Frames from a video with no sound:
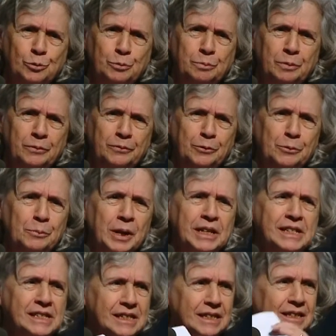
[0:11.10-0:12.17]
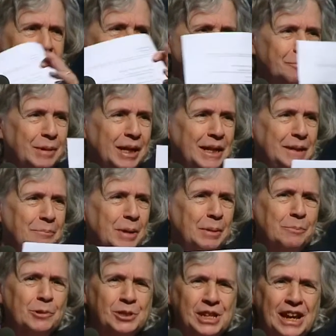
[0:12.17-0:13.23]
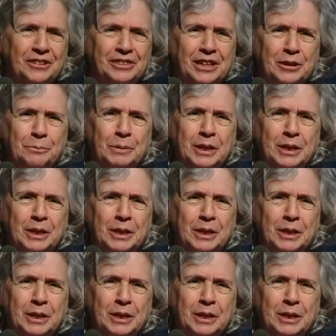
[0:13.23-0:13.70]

Group, of whom I see many members out there.